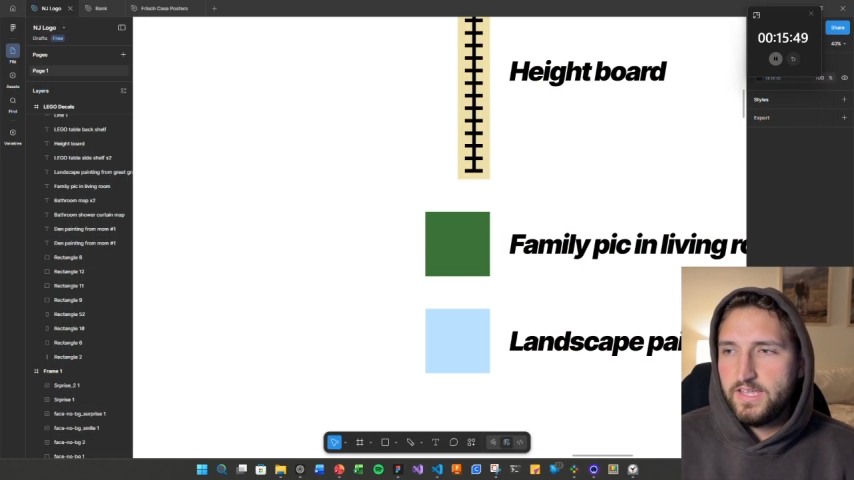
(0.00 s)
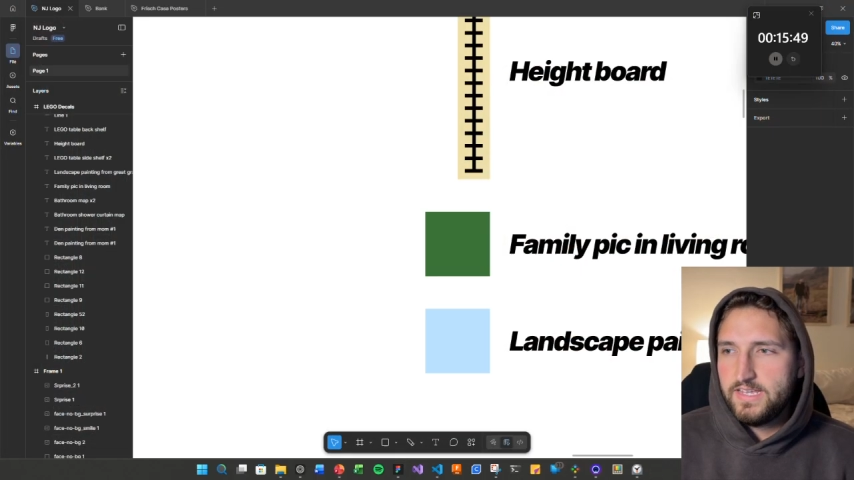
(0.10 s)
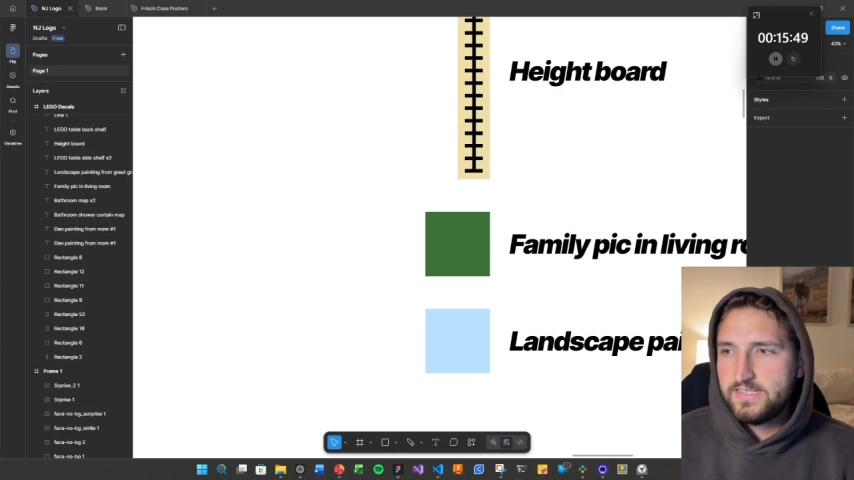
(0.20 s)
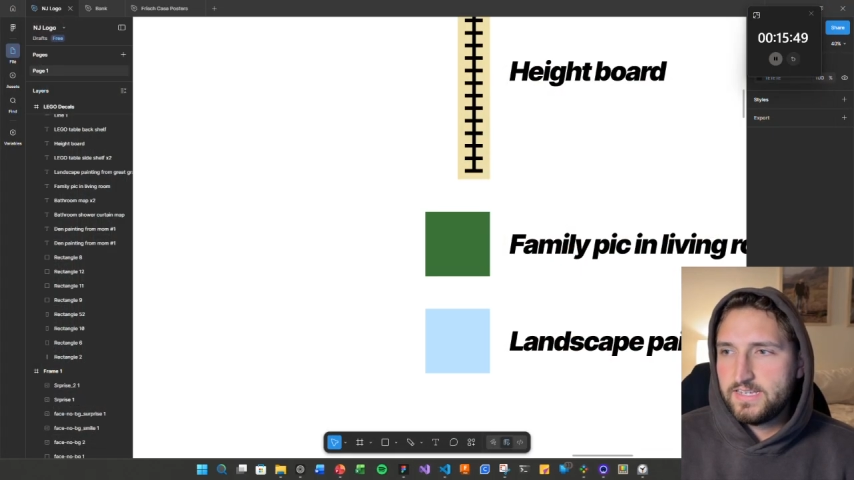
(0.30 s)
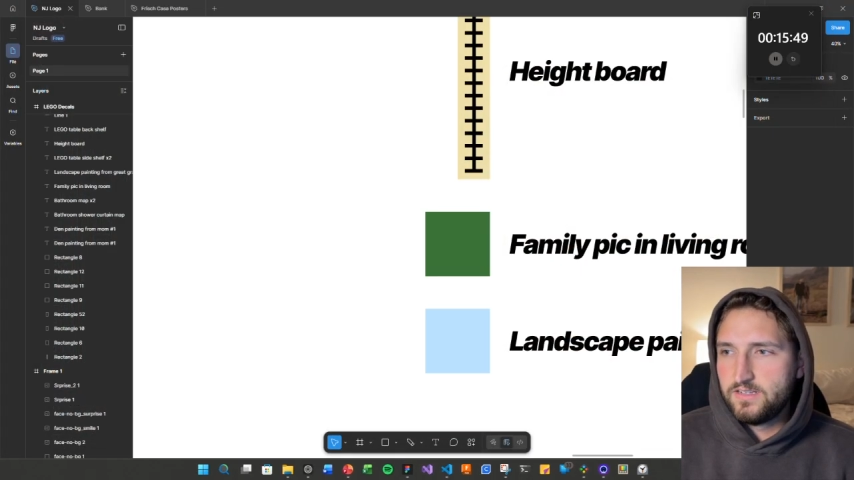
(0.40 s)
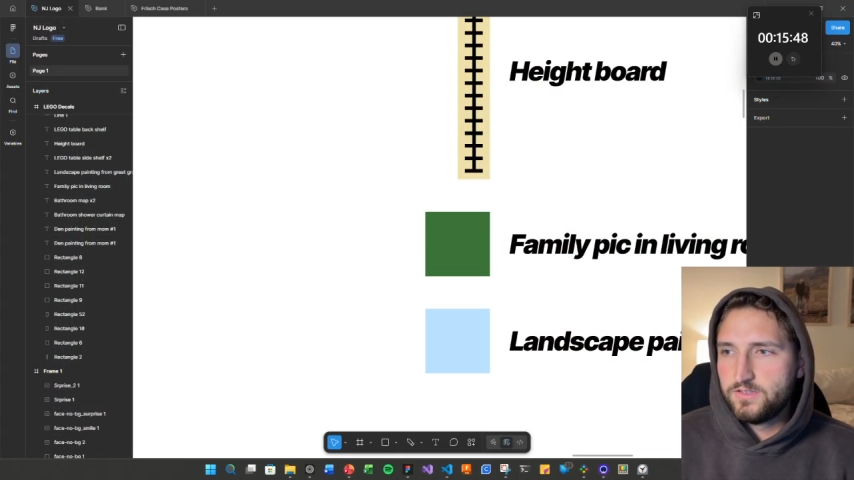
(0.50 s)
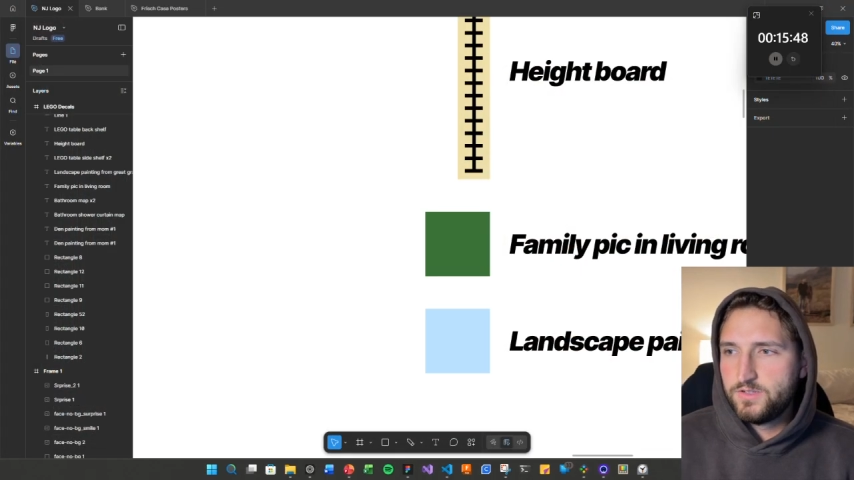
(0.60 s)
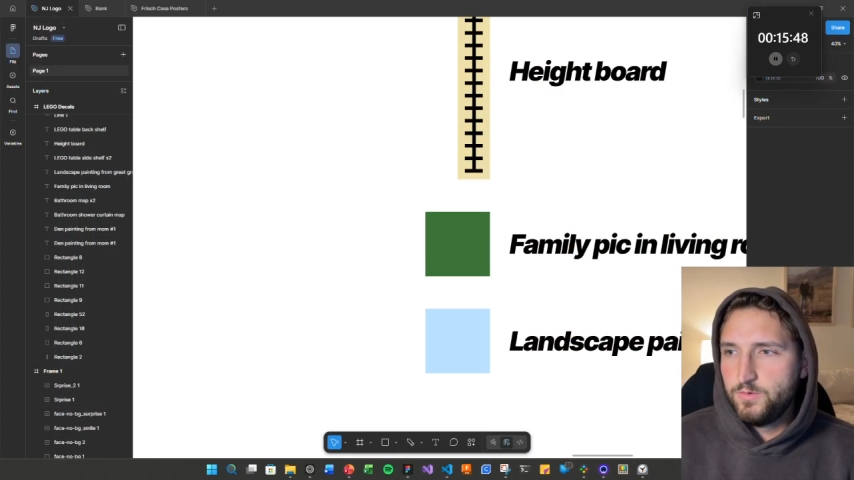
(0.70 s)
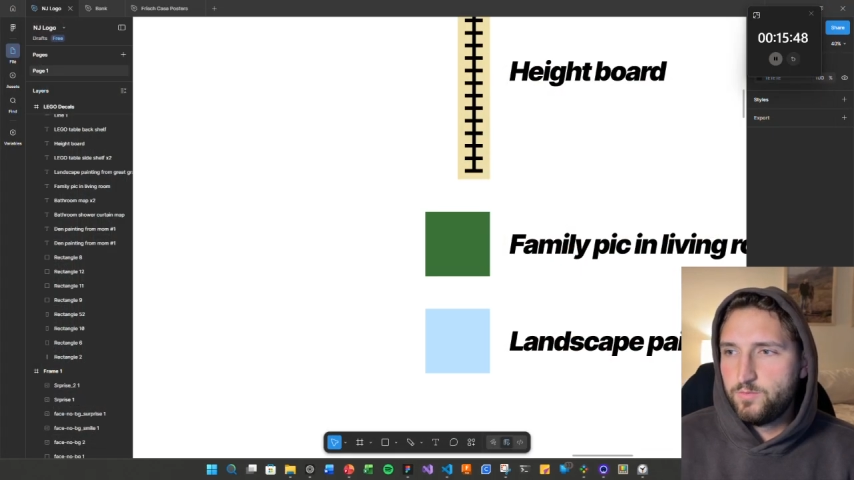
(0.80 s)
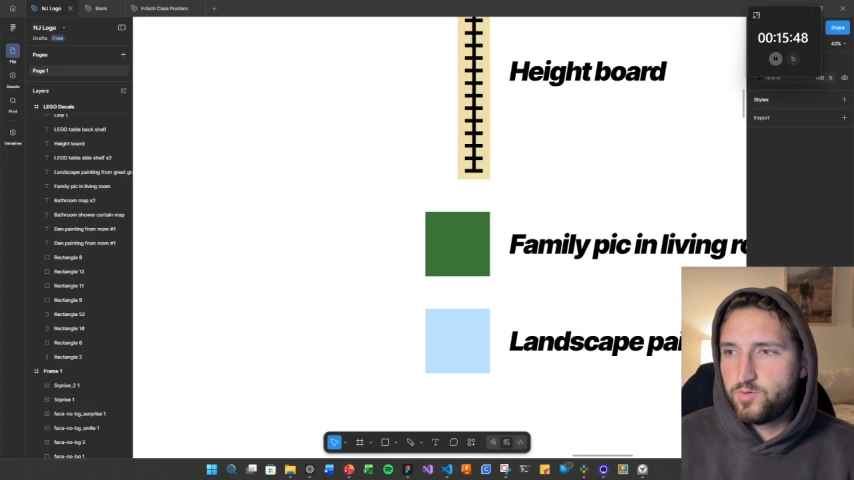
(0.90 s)
is that a little
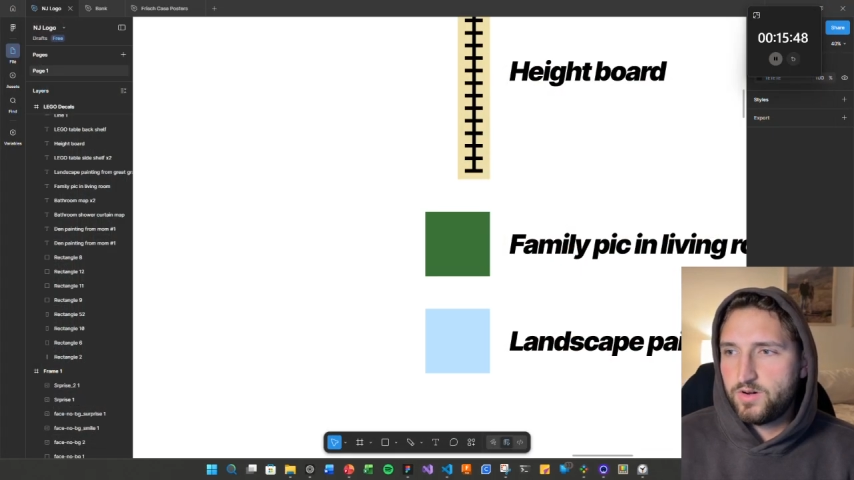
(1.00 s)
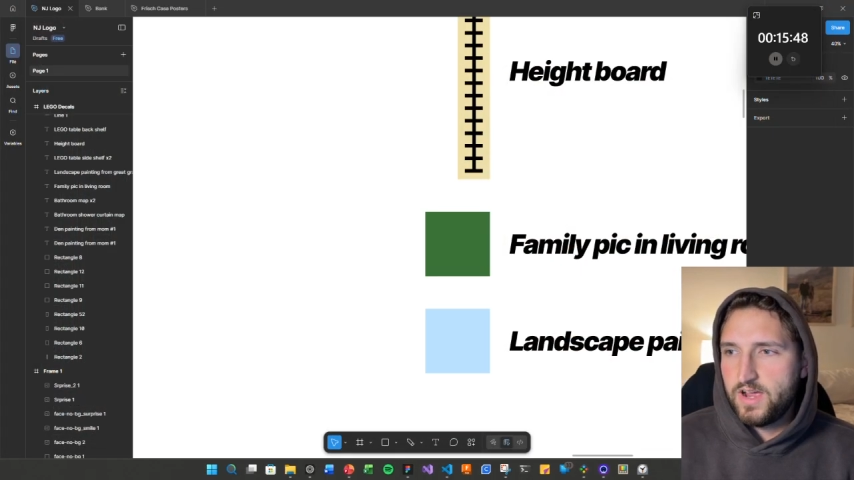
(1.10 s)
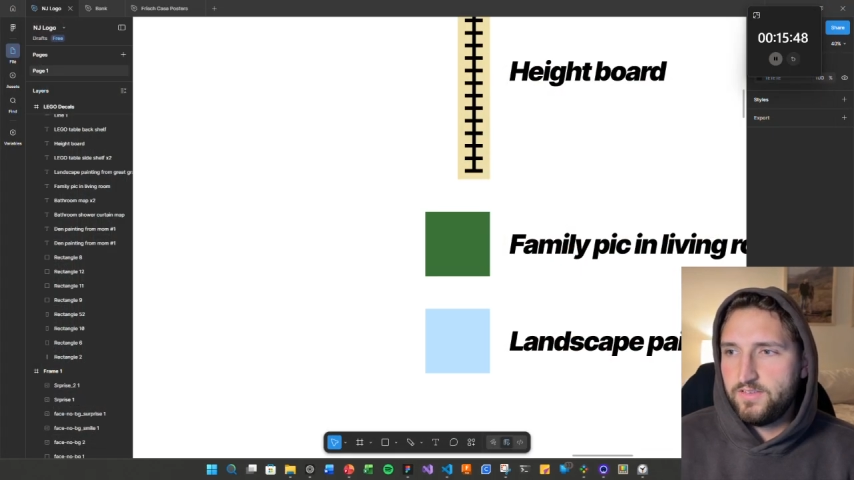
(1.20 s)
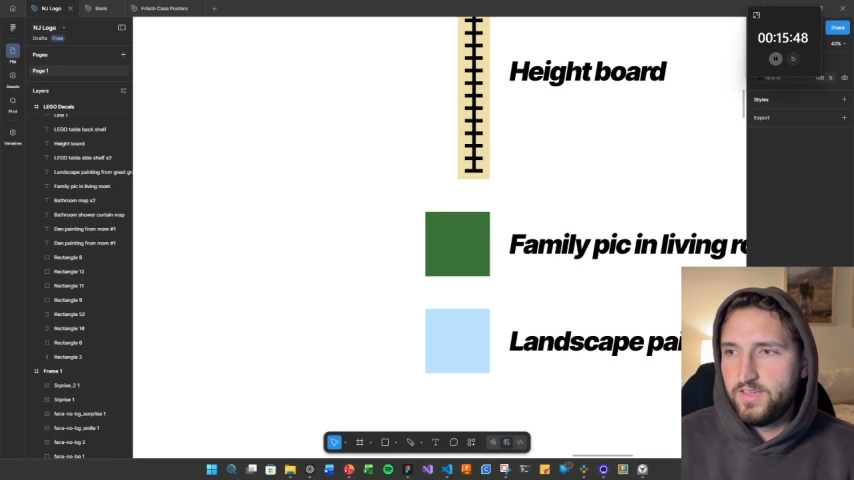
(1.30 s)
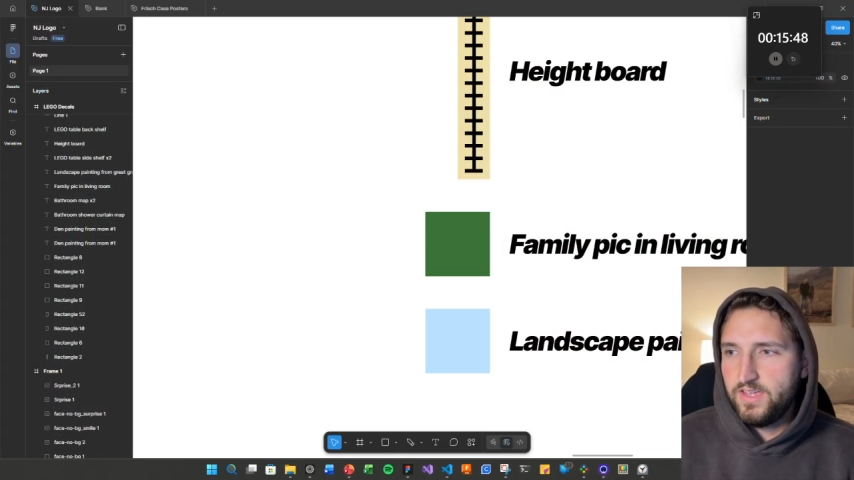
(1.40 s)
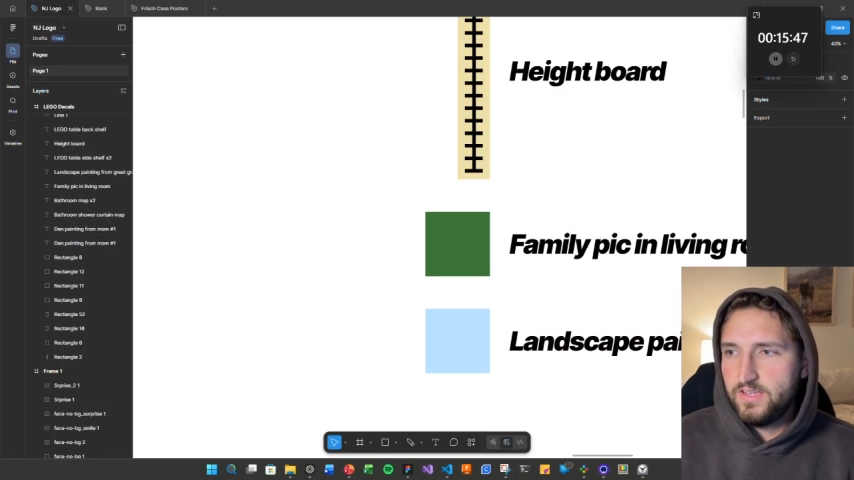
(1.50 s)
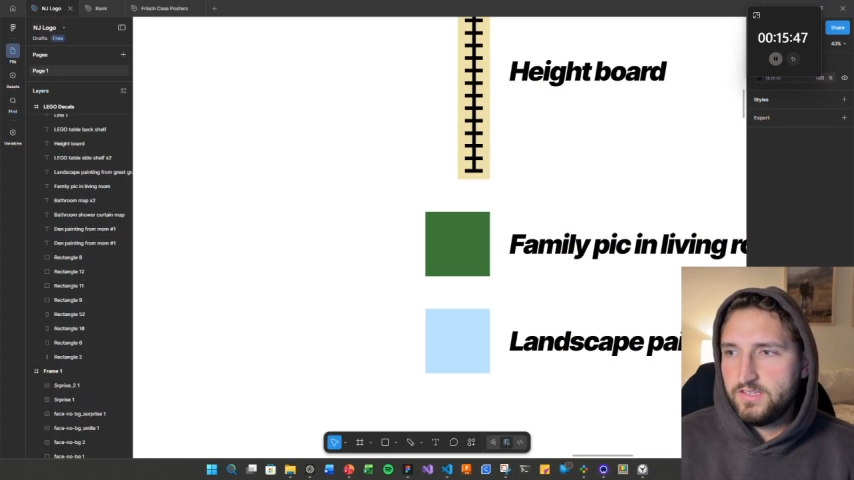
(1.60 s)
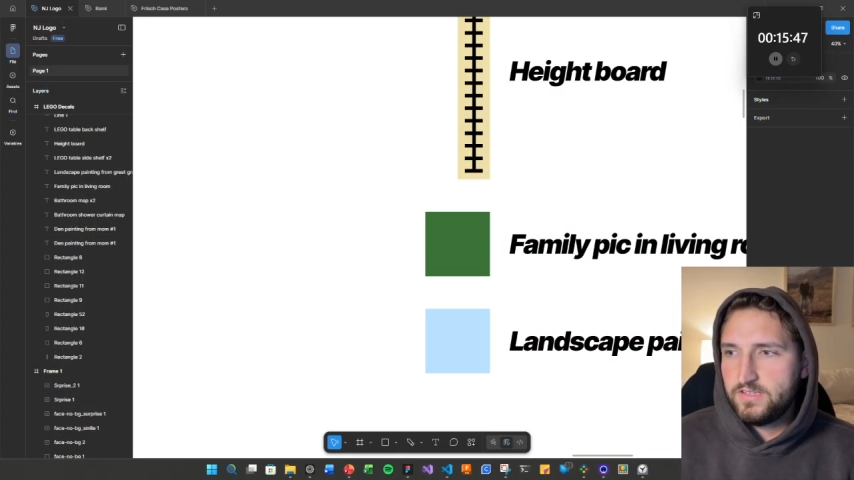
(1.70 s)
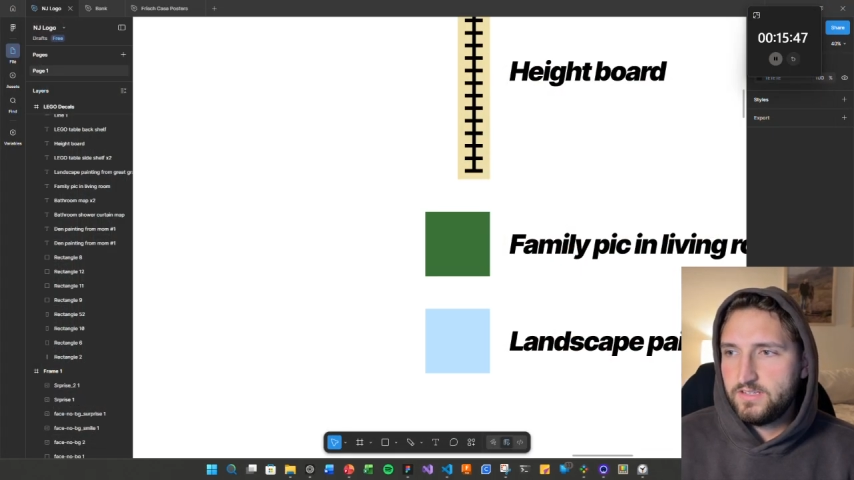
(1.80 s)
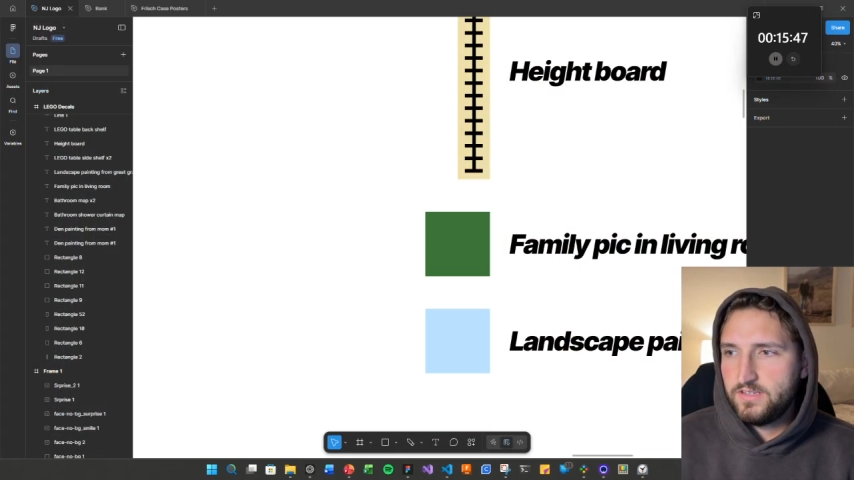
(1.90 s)
too
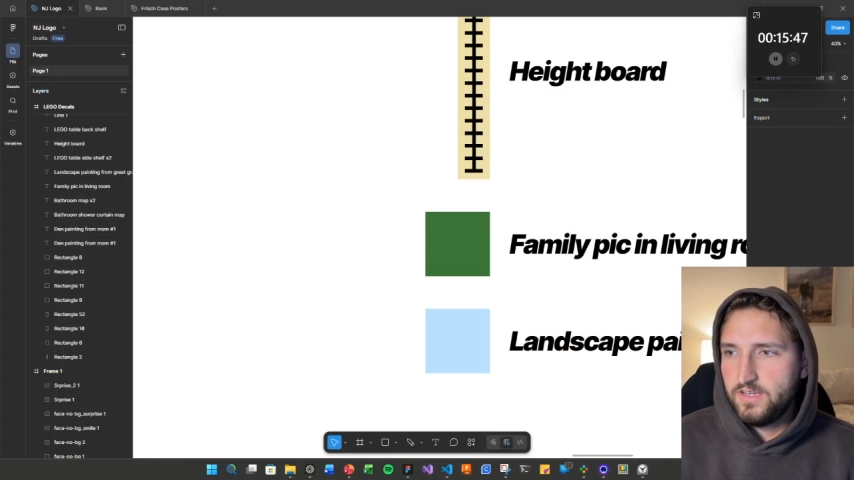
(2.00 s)
private,